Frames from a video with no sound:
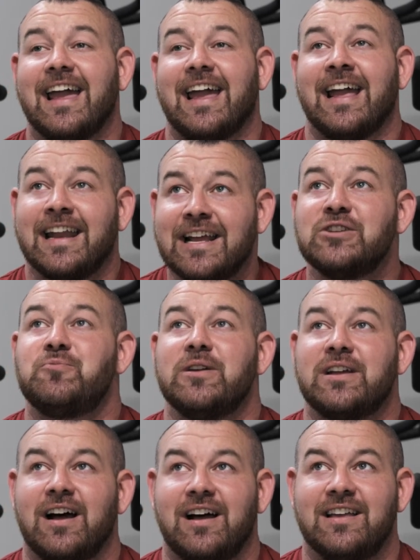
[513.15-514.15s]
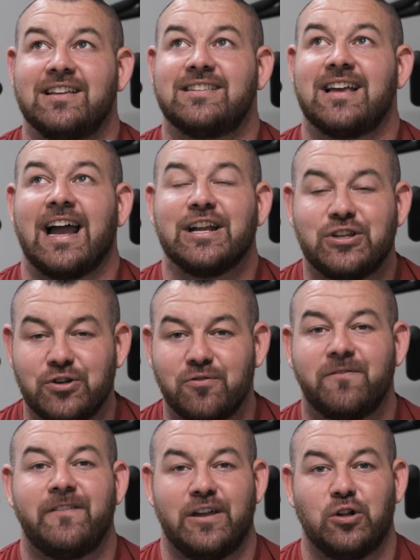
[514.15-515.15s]
it is because I do
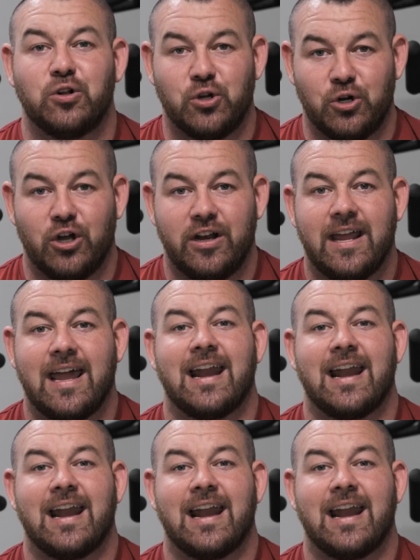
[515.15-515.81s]
feel good,